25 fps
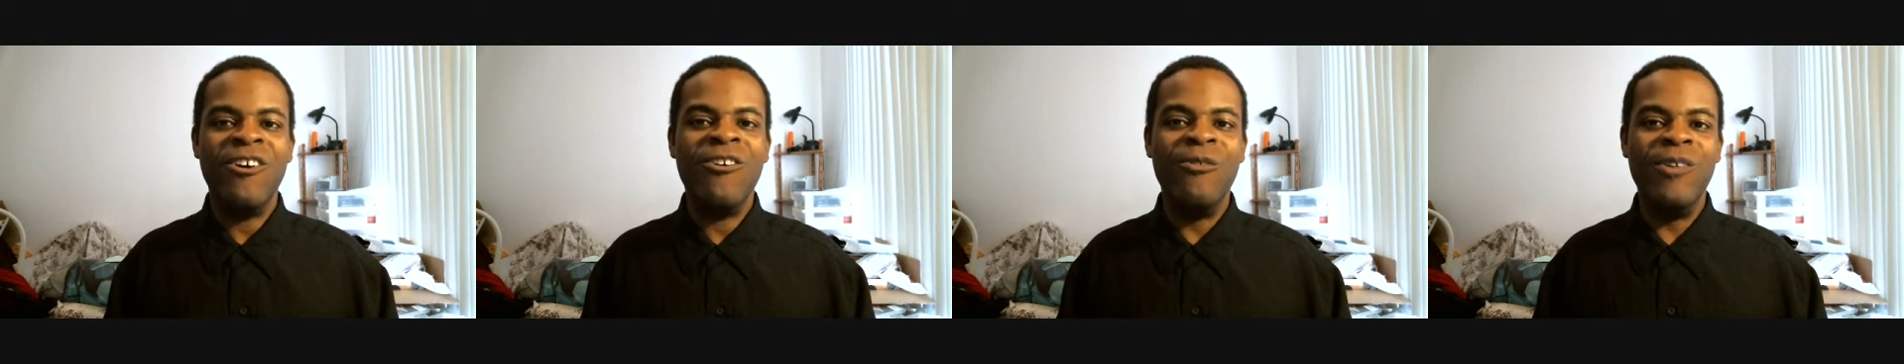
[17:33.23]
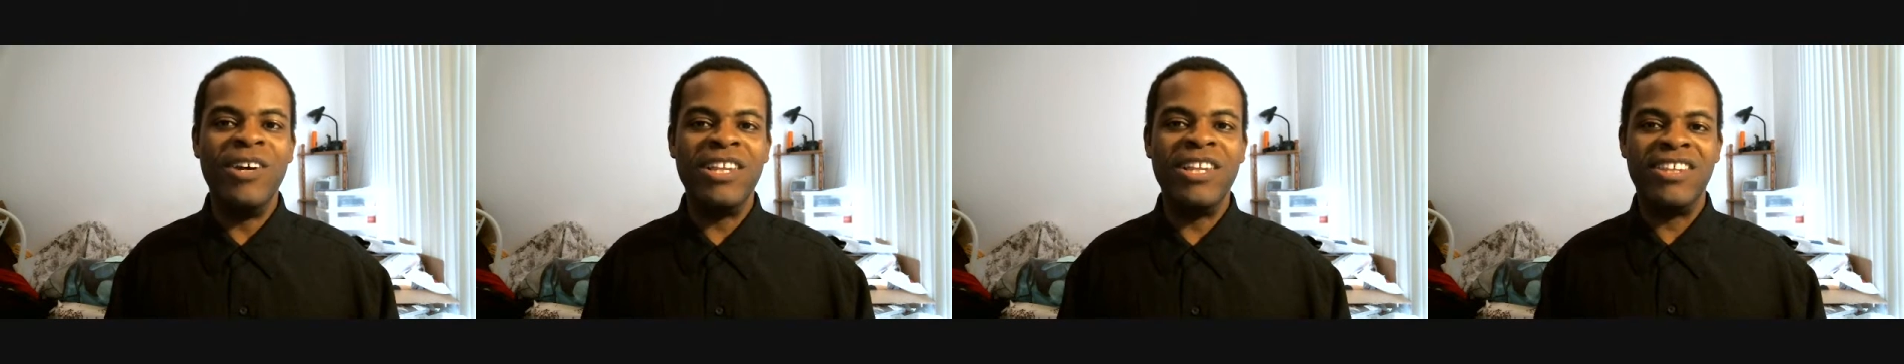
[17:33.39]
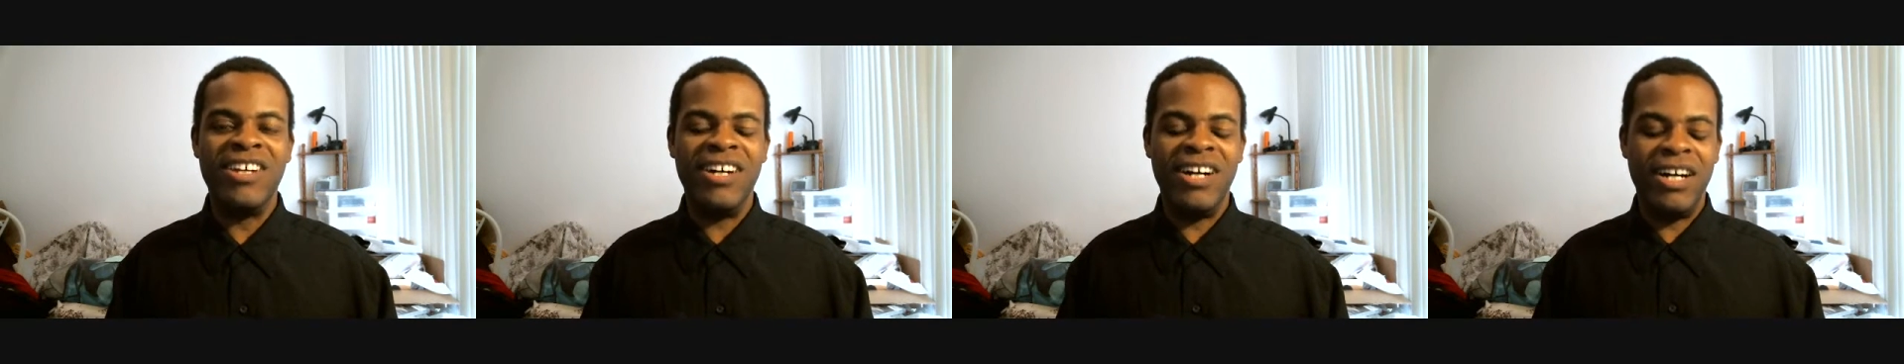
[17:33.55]

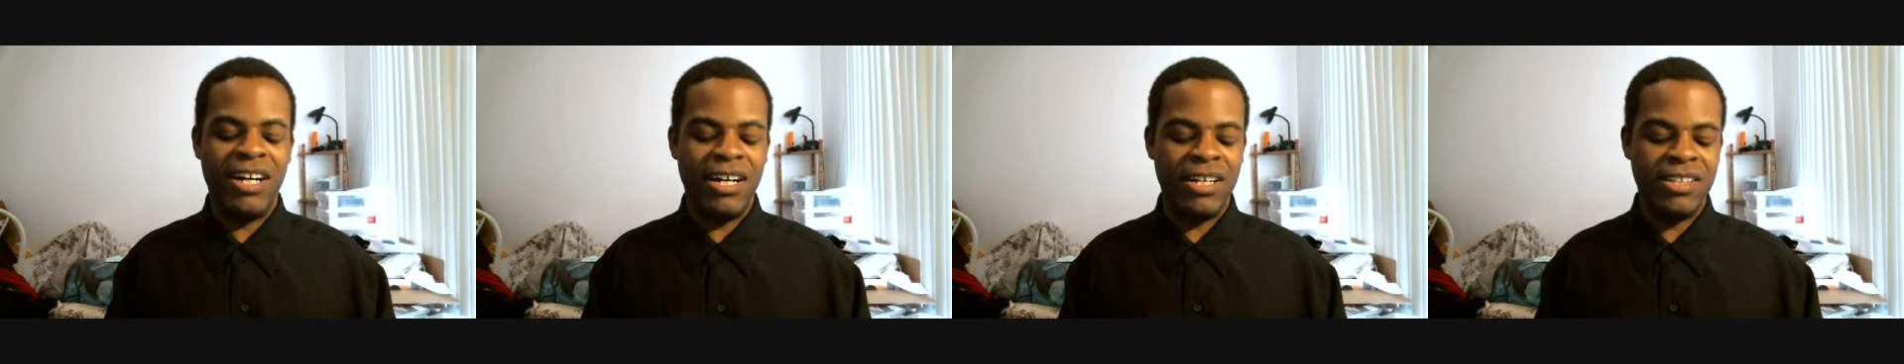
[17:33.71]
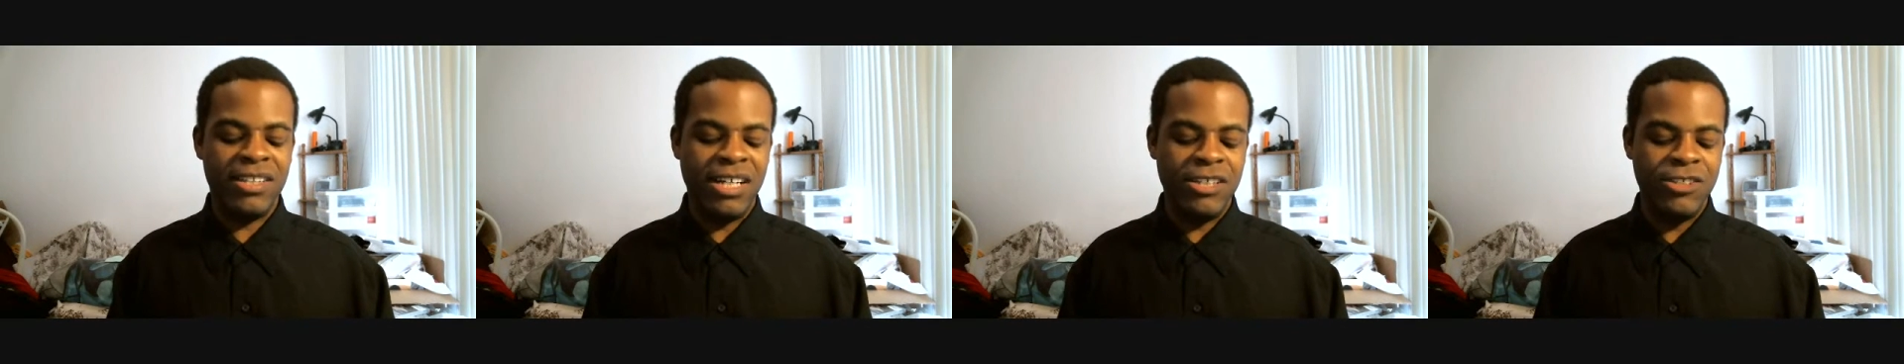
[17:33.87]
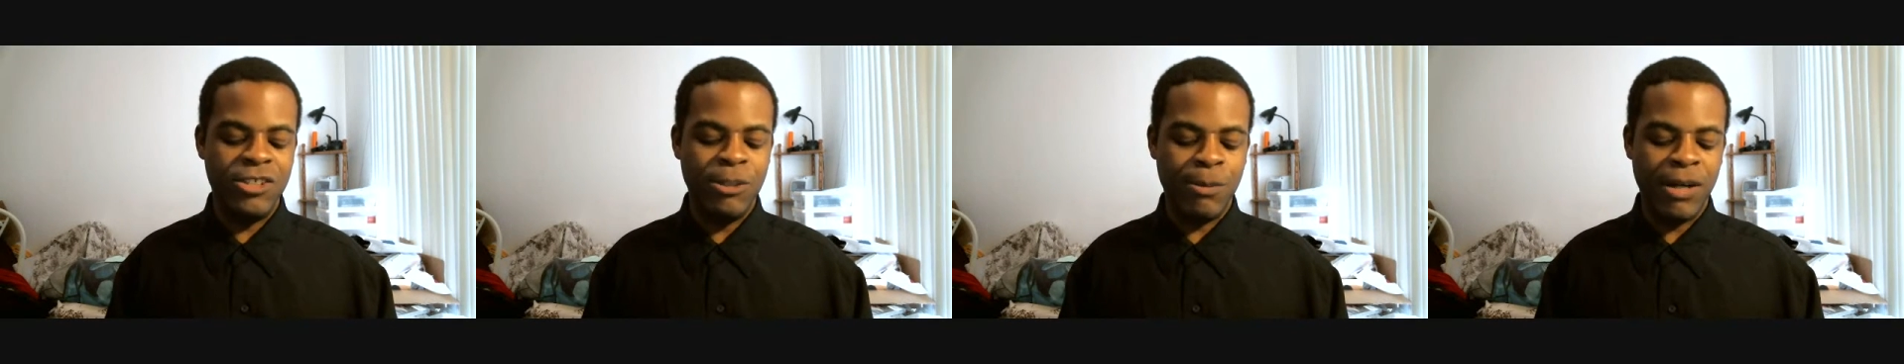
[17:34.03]
with
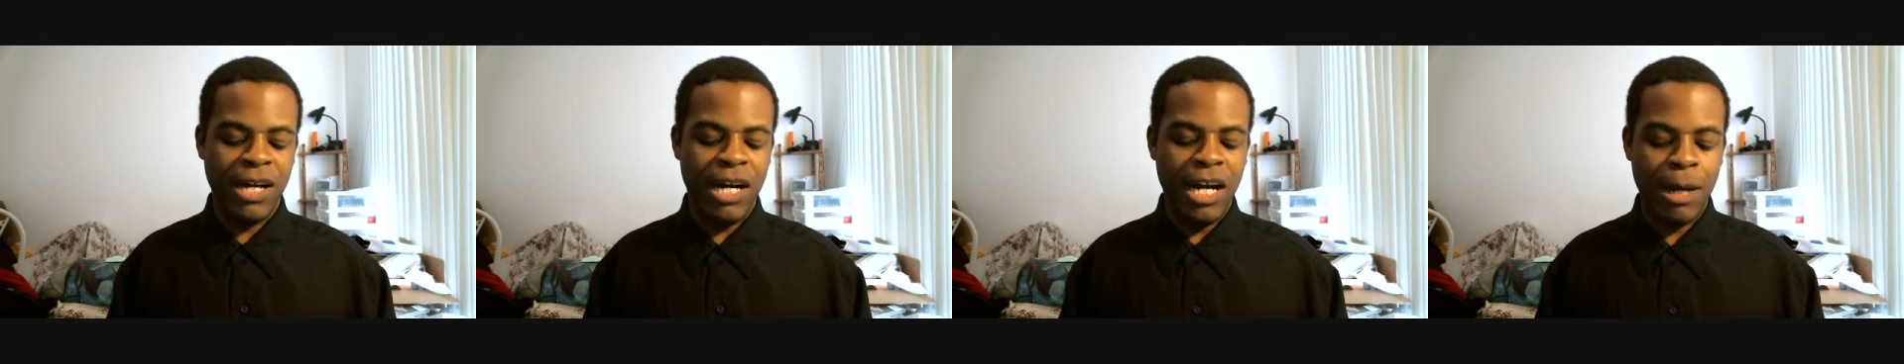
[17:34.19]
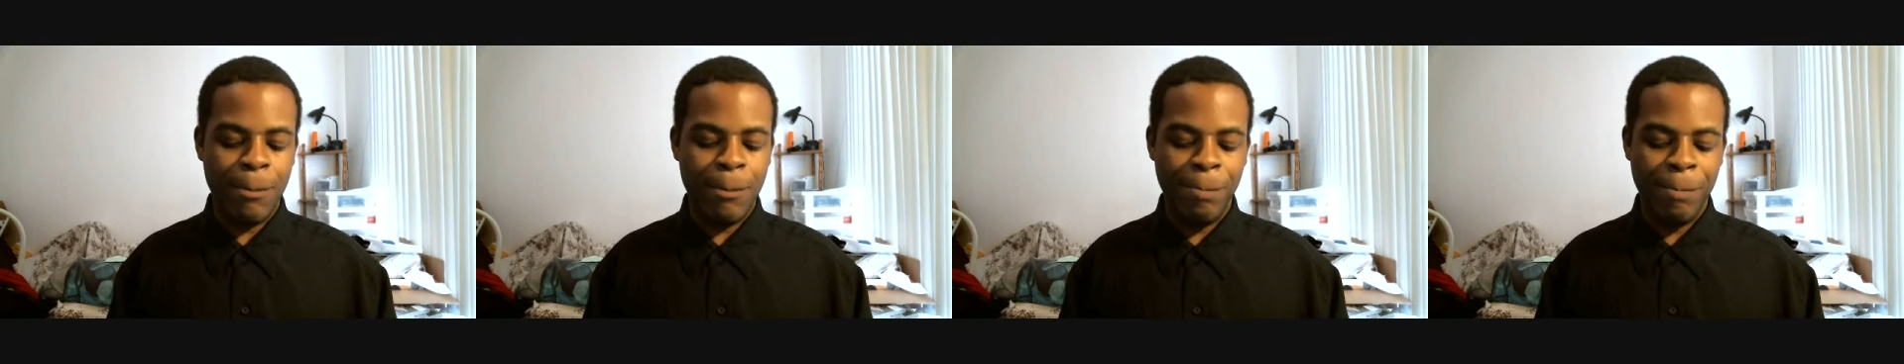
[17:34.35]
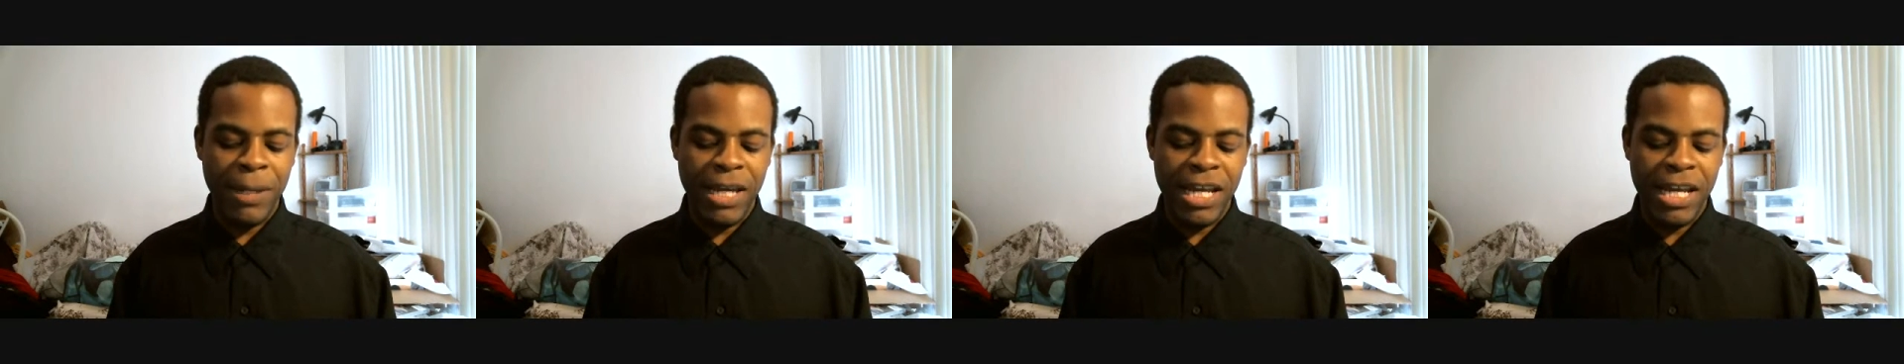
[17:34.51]
that super
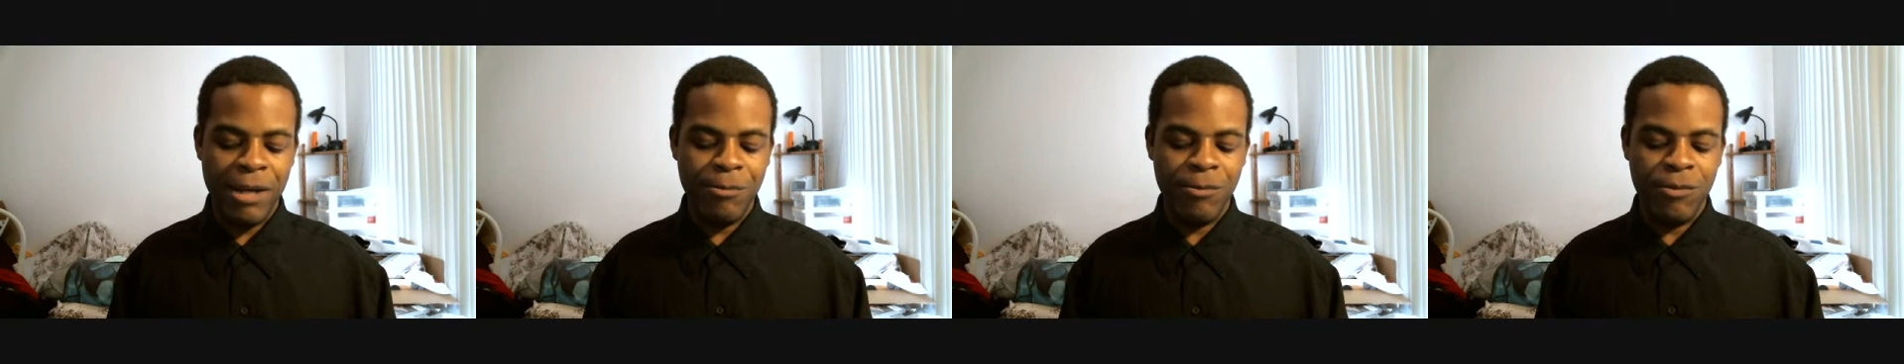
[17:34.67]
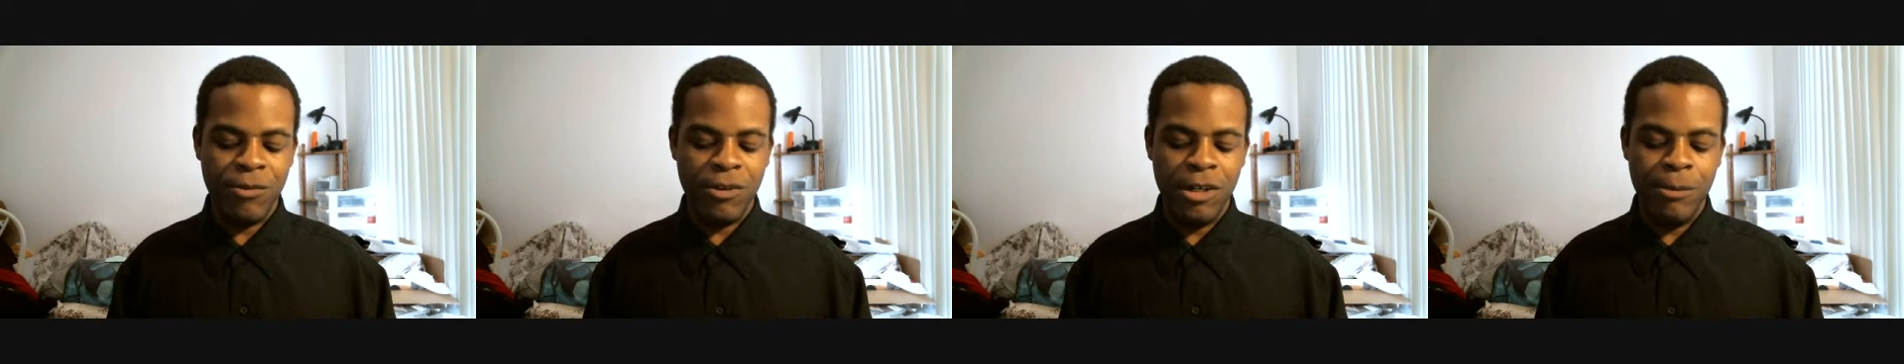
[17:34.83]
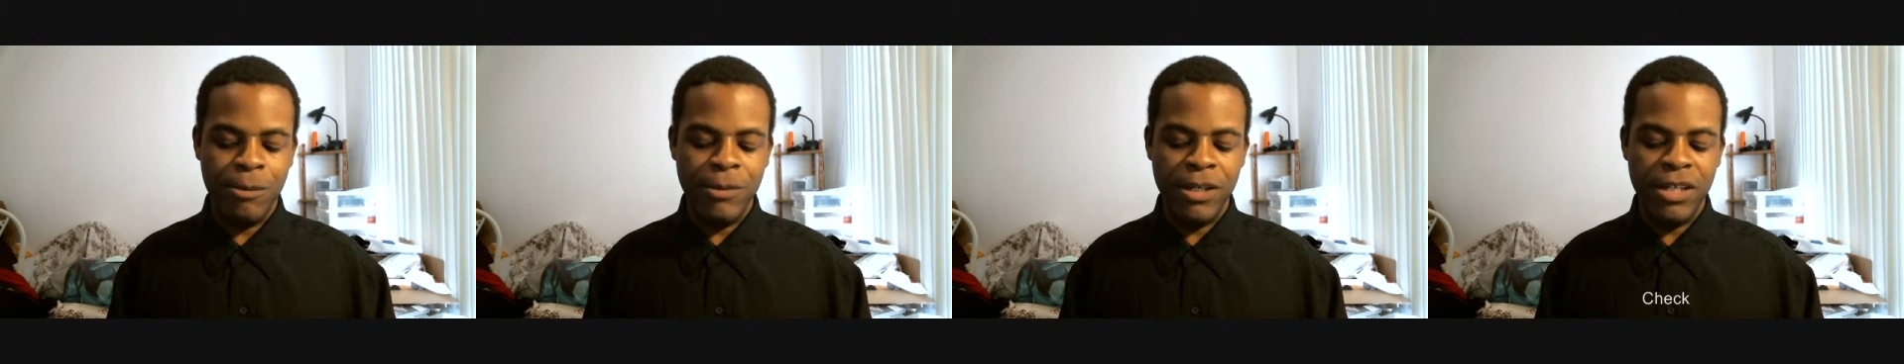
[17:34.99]
hot babe
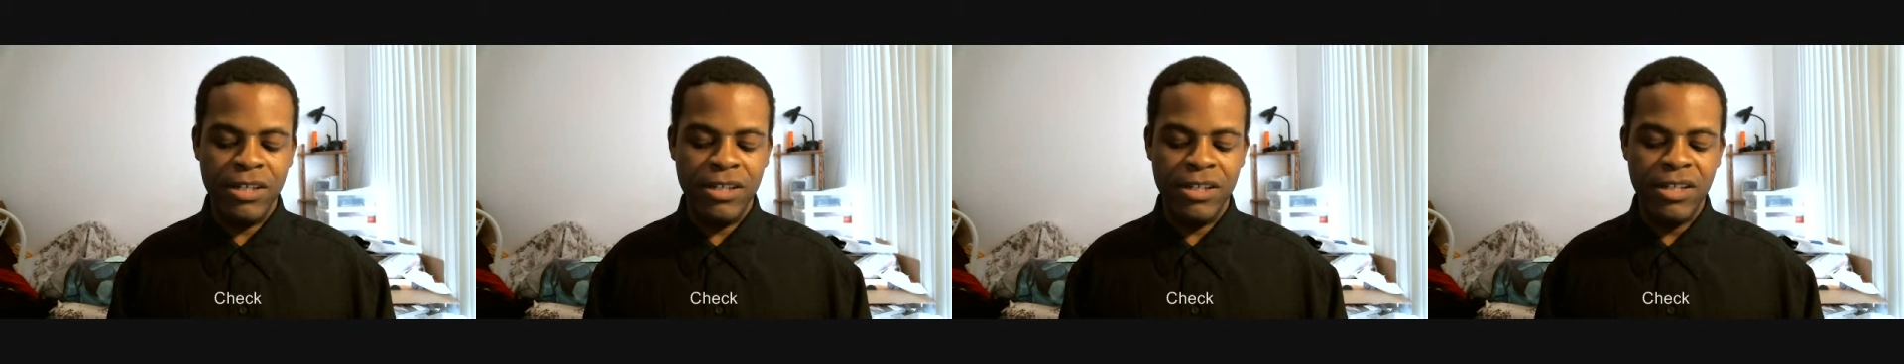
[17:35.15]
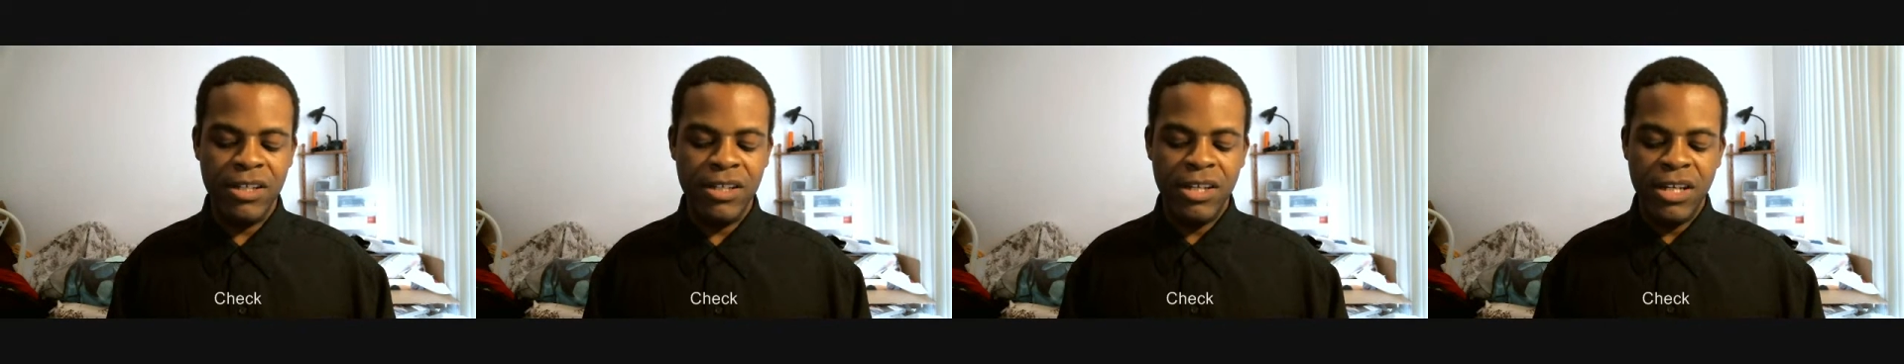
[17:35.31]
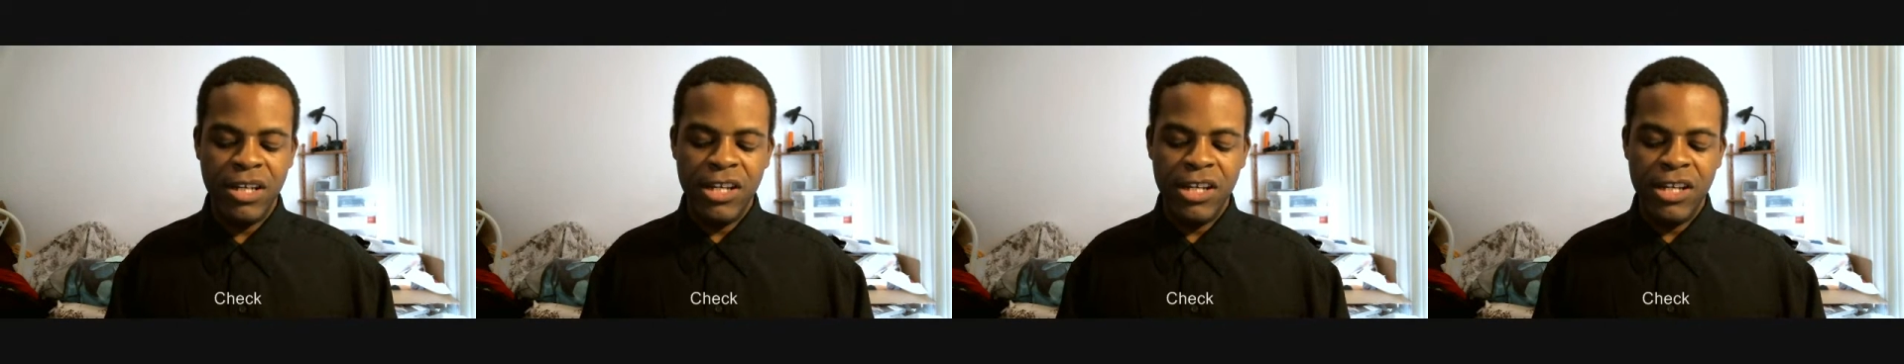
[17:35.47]
woman.